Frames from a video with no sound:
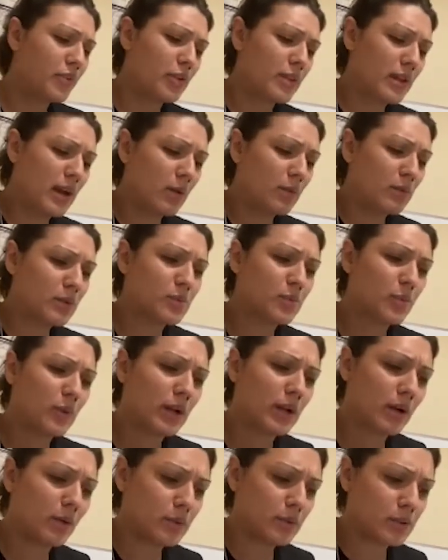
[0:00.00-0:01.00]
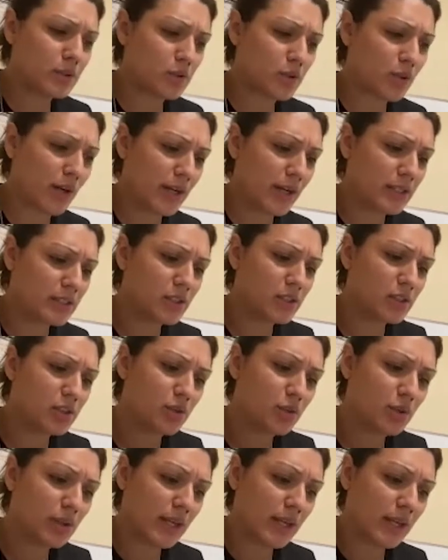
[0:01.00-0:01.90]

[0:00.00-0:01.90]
That was what I was trying to do